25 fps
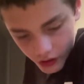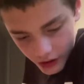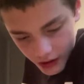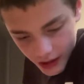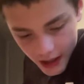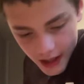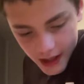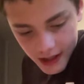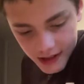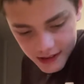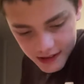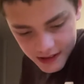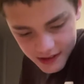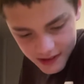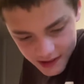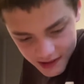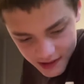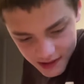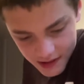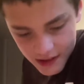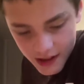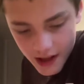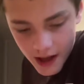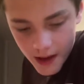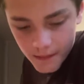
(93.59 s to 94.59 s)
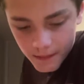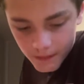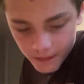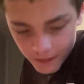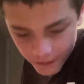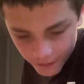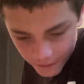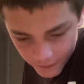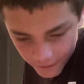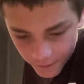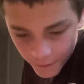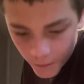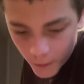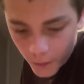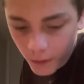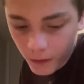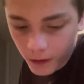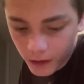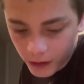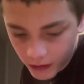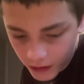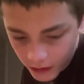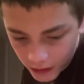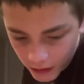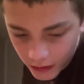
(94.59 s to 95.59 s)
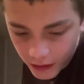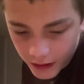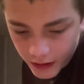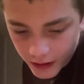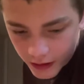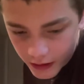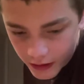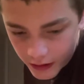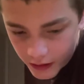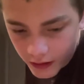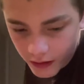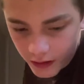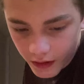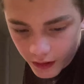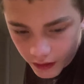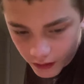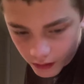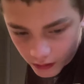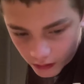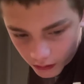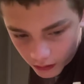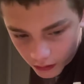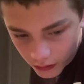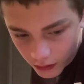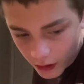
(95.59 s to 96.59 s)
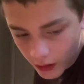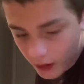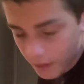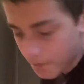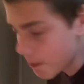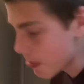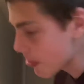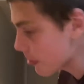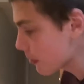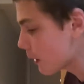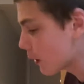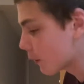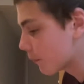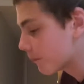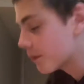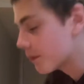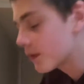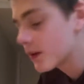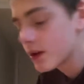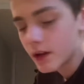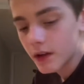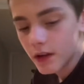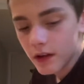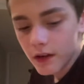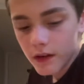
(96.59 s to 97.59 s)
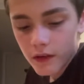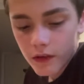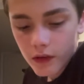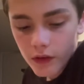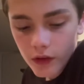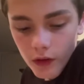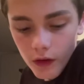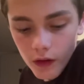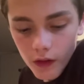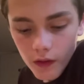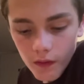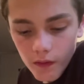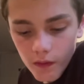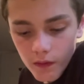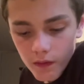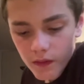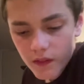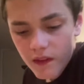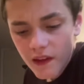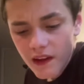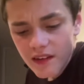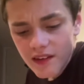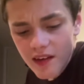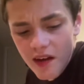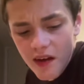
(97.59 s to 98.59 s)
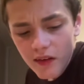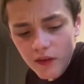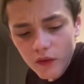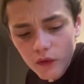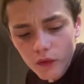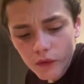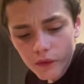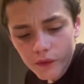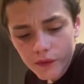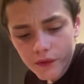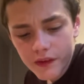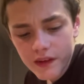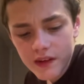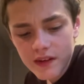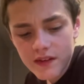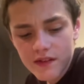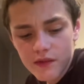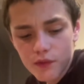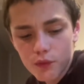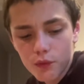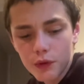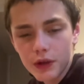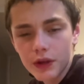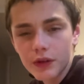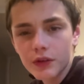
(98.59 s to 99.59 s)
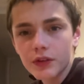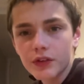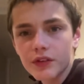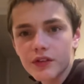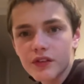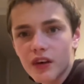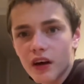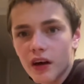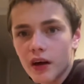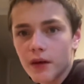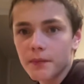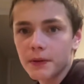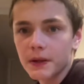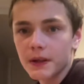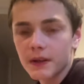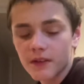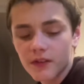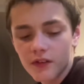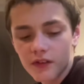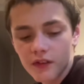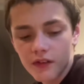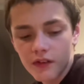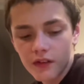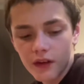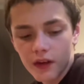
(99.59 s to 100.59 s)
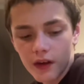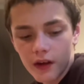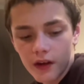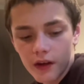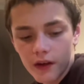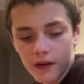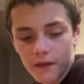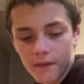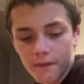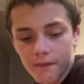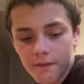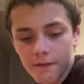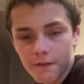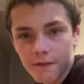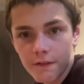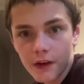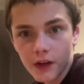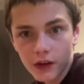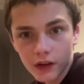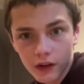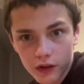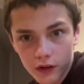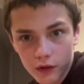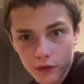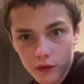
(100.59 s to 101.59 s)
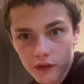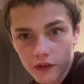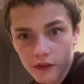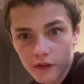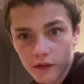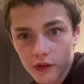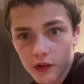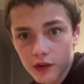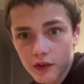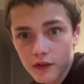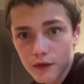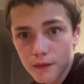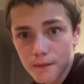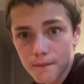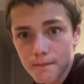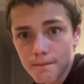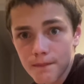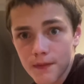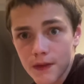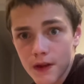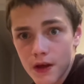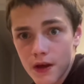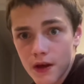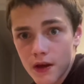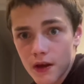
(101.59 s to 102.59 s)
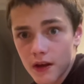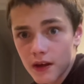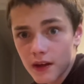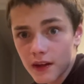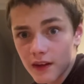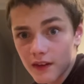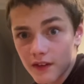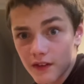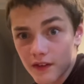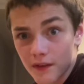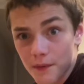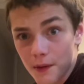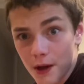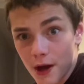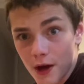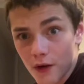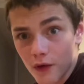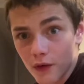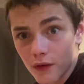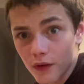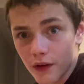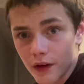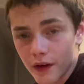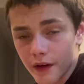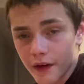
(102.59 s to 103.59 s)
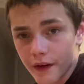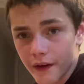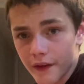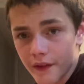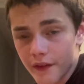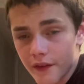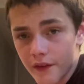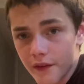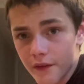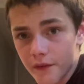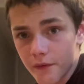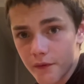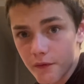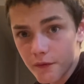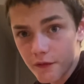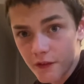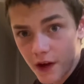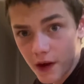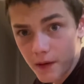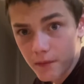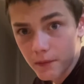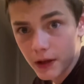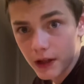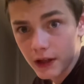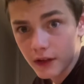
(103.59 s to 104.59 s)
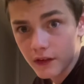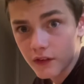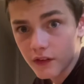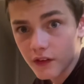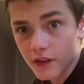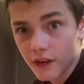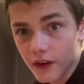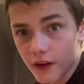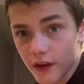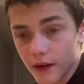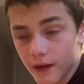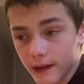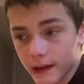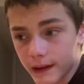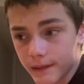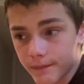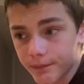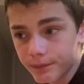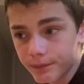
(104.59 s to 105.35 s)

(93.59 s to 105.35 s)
Except for living alone. No, they tackle these weird topics. Uh, fuck Euphemism is about uh, Fat Mike's uh,